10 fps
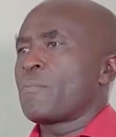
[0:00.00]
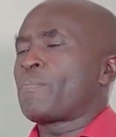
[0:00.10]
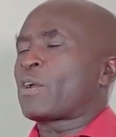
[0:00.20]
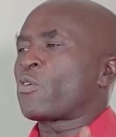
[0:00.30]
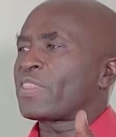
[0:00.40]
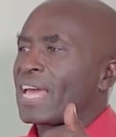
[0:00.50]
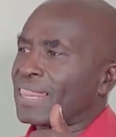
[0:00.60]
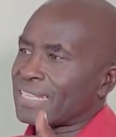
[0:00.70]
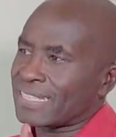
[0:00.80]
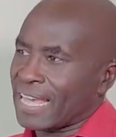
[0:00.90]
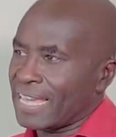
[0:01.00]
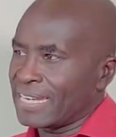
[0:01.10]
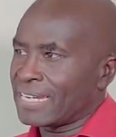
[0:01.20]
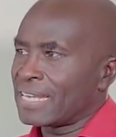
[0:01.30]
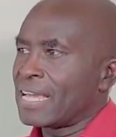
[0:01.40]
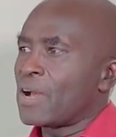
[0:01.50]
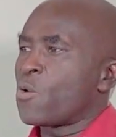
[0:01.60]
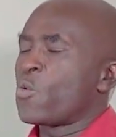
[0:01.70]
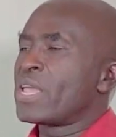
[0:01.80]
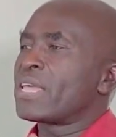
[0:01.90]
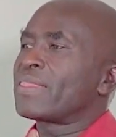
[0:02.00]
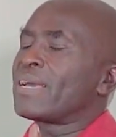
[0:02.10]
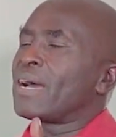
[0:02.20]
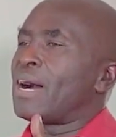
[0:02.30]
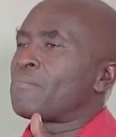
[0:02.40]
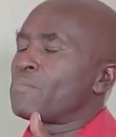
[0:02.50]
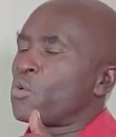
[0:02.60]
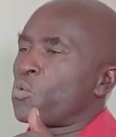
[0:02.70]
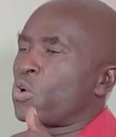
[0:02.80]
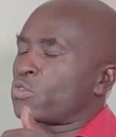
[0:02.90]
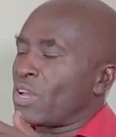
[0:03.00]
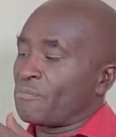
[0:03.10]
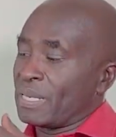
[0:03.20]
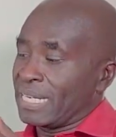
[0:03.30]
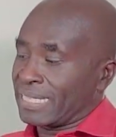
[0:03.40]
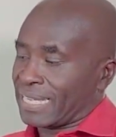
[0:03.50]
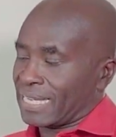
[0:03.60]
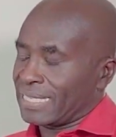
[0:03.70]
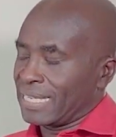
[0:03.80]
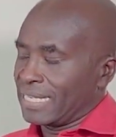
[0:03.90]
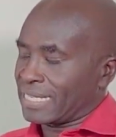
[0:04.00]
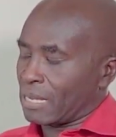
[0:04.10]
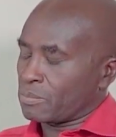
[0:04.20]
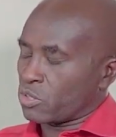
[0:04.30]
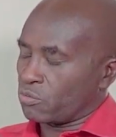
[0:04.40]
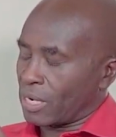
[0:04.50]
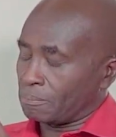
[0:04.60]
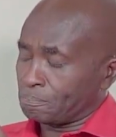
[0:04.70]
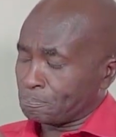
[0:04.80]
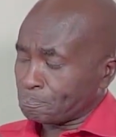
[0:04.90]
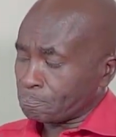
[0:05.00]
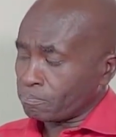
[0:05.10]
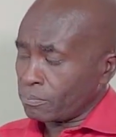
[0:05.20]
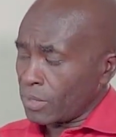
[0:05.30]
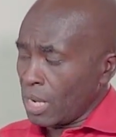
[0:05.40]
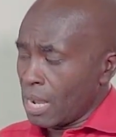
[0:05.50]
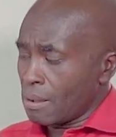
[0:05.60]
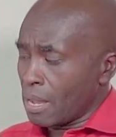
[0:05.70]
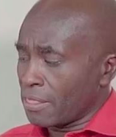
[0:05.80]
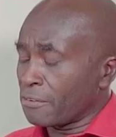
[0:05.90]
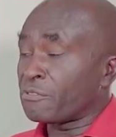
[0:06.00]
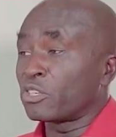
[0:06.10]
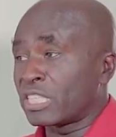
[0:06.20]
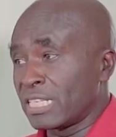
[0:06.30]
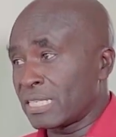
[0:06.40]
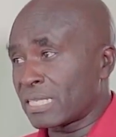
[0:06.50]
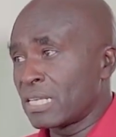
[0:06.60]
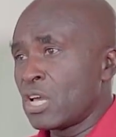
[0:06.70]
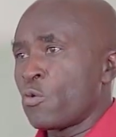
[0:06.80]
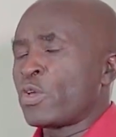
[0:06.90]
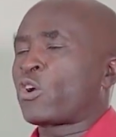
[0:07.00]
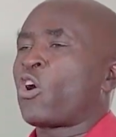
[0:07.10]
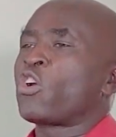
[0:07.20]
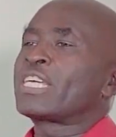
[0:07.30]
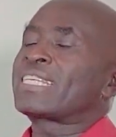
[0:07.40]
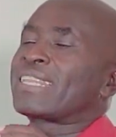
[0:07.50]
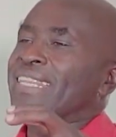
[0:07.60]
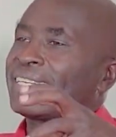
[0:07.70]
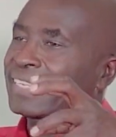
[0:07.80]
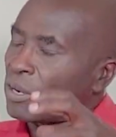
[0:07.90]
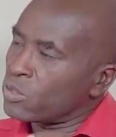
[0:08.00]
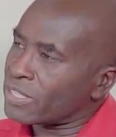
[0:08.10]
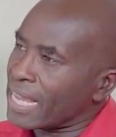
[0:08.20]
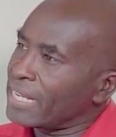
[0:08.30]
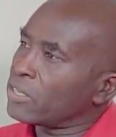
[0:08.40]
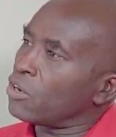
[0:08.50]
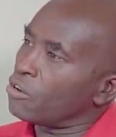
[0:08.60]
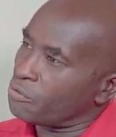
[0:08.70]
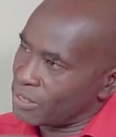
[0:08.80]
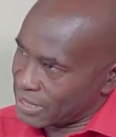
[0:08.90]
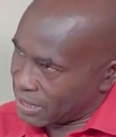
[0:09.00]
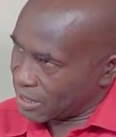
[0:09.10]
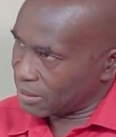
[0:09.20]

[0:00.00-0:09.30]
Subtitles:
But on the other side, what we have been discussing in terms of the 40s, we call it the downside of risk.